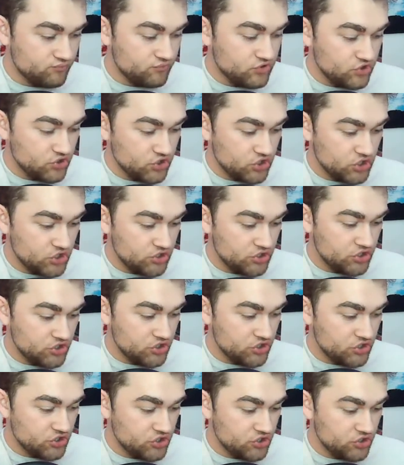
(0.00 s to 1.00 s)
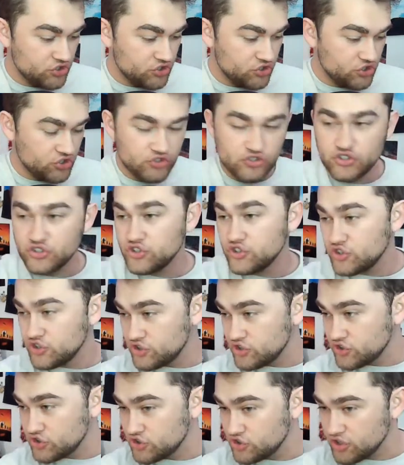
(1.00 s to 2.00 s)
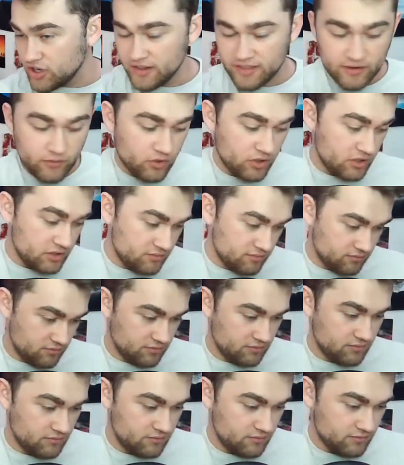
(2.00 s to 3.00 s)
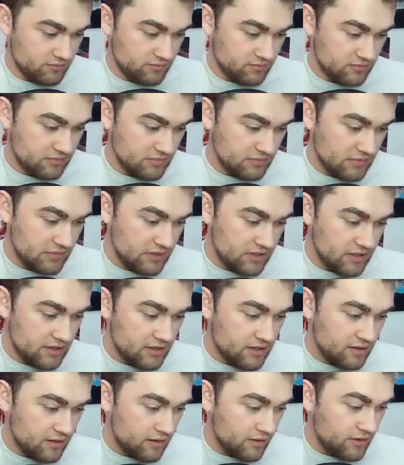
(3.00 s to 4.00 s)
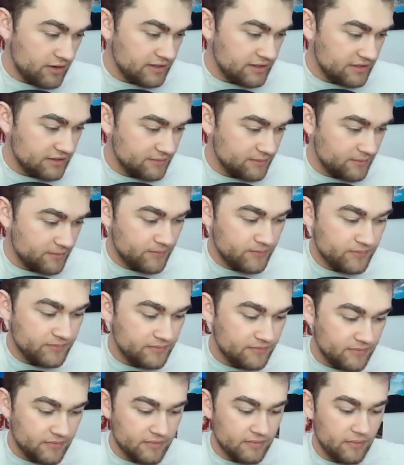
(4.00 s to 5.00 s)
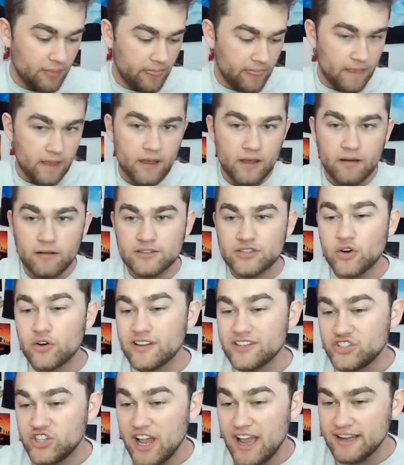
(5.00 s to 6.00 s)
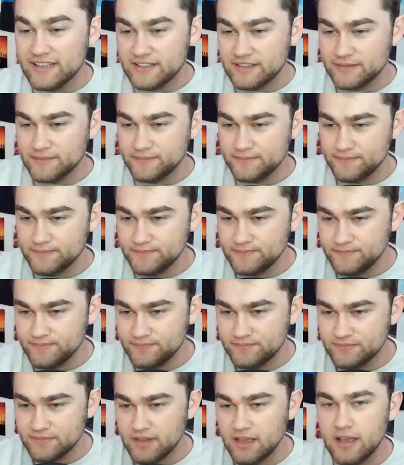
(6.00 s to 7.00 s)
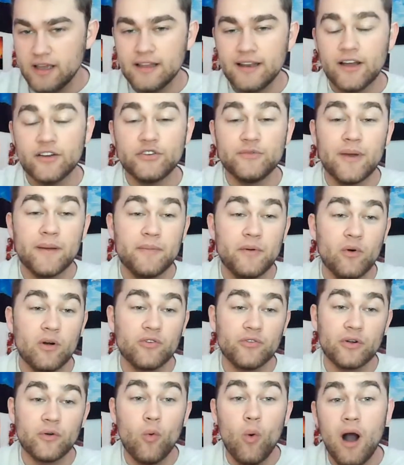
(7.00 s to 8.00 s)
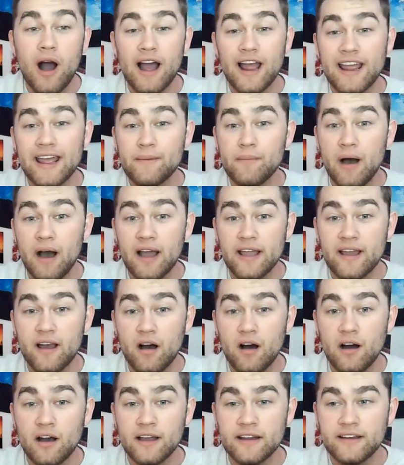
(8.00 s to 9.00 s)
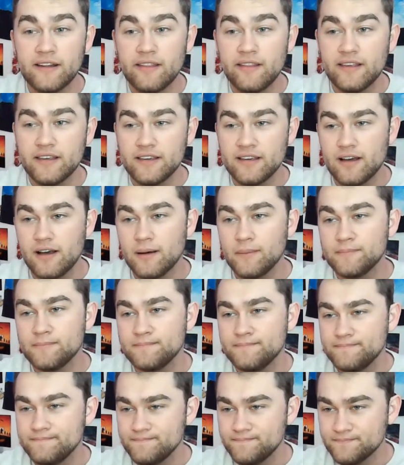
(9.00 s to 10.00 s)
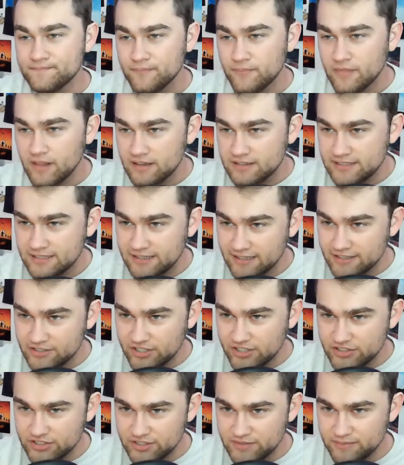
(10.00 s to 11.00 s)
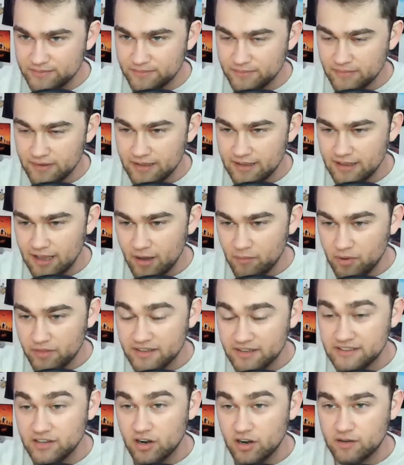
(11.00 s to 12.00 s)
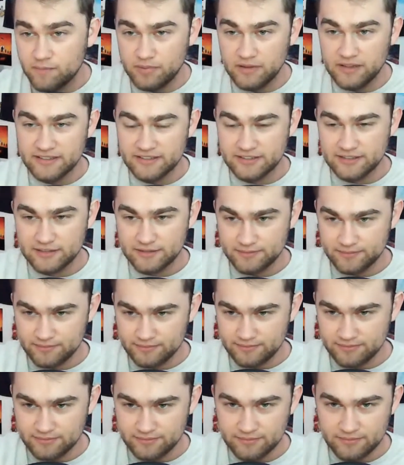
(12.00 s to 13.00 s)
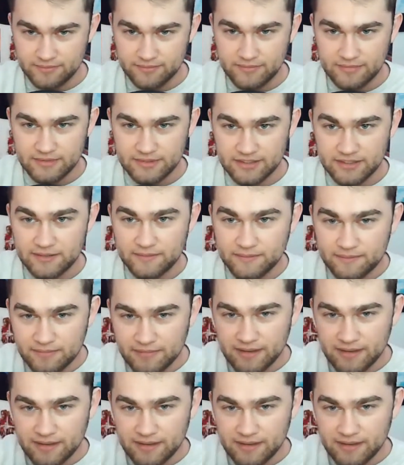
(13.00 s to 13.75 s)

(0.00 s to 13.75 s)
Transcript: I think we're good. All right. Let's go to the chat. Now, you may be wondering, why am I on the, see, can I change it? I'm on the duck place. See?